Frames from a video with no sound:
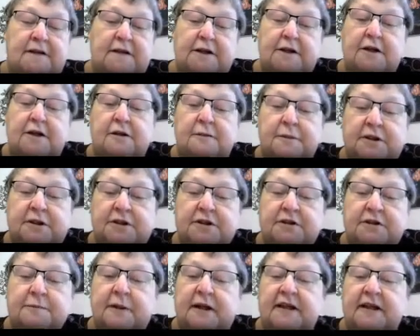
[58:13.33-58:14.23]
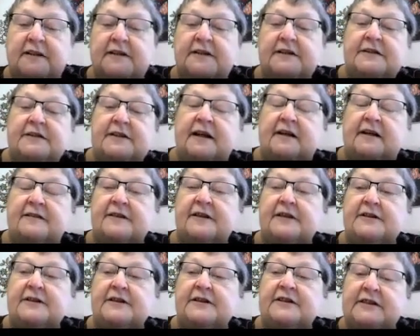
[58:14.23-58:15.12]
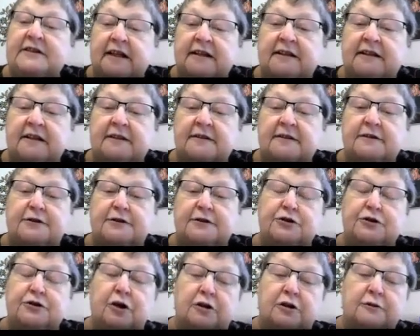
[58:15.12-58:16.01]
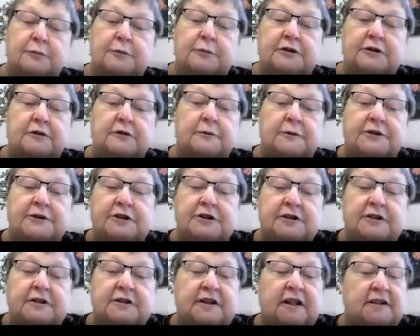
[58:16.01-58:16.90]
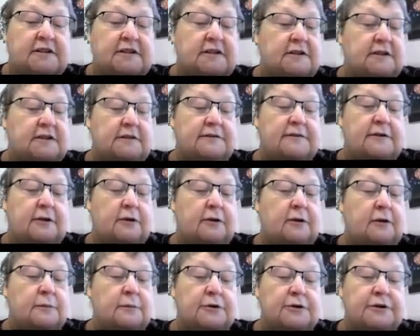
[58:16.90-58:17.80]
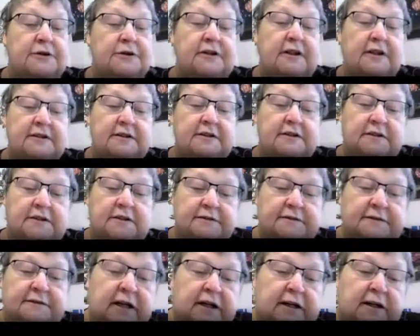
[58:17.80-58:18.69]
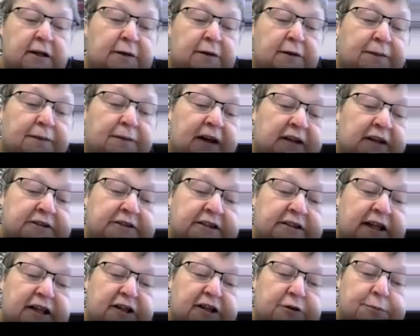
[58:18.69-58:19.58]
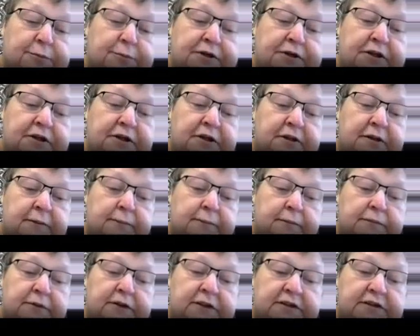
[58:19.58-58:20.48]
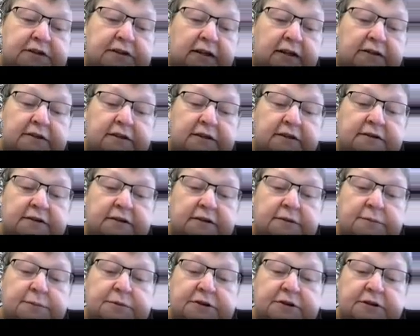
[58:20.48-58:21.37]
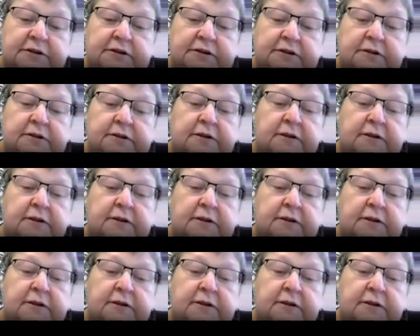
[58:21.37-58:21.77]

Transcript: Hilbert space have a second renorming, which is transitive or almost transitive? Does LP, the standard LP,